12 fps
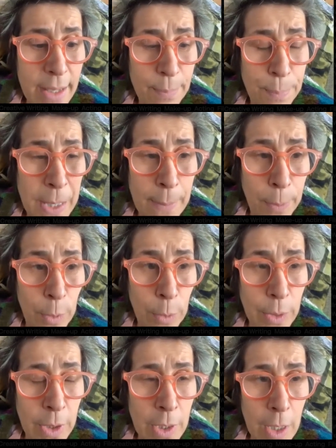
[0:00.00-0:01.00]

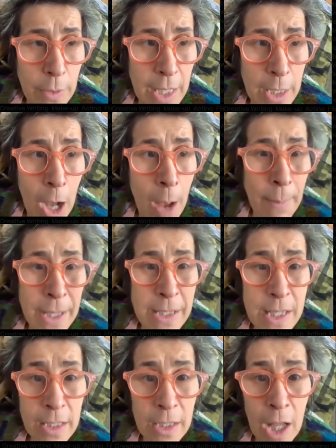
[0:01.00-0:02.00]
people, you know, they come
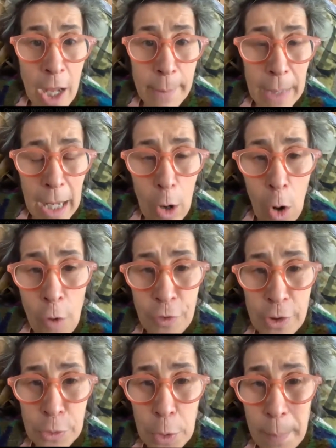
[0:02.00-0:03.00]
into the limelight
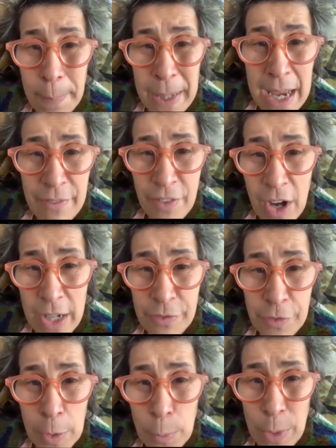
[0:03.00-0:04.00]
often through a BFI
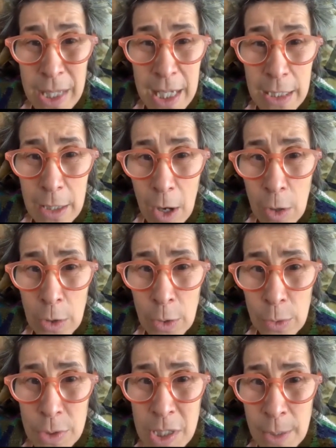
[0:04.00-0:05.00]
film when they're young
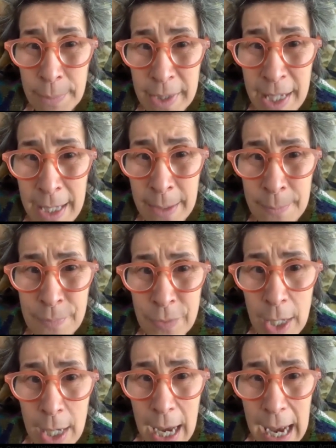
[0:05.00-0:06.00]
or something,
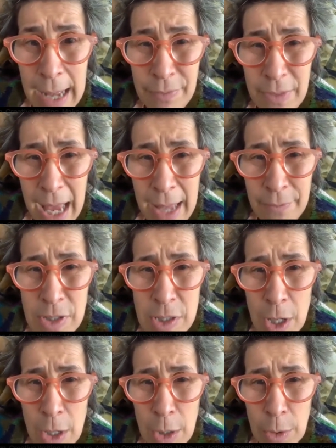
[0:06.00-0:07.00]
and
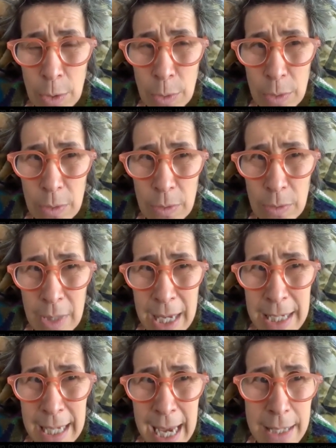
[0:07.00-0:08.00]
so
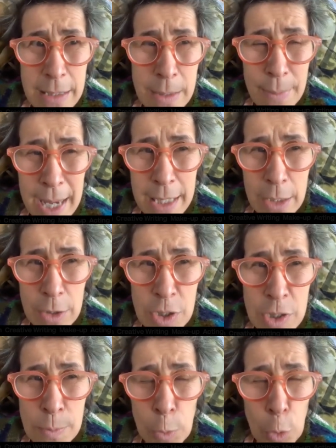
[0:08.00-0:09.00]
they get to make a
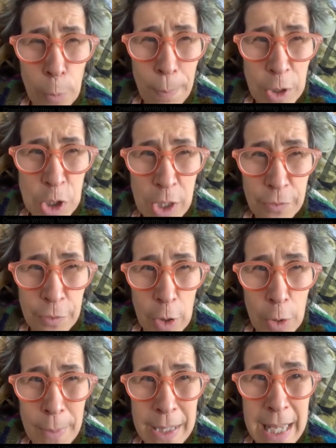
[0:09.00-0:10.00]
small budget
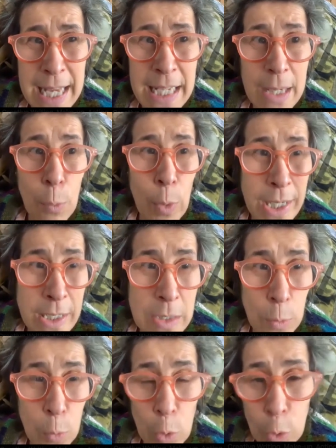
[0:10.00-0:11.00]
film, and then it wins
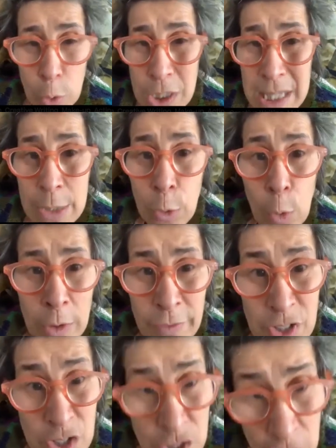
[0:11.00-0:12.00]
awards. Then all of
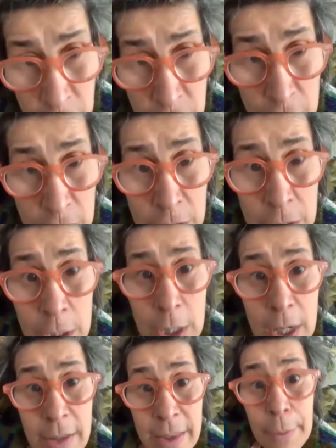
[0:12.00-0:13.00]
a sudden
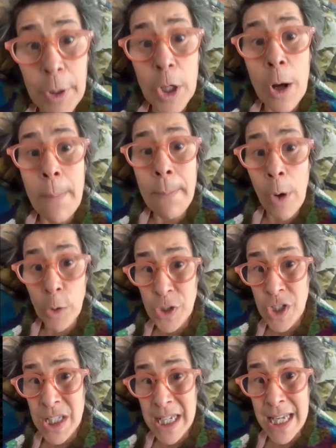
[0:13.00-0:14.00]
they're a
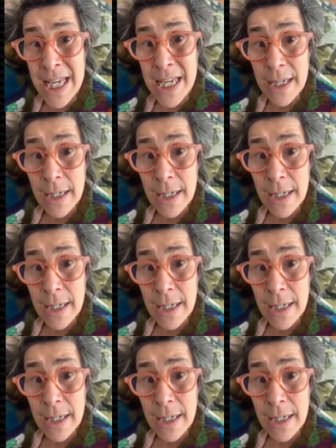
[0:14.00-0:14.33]
commodity,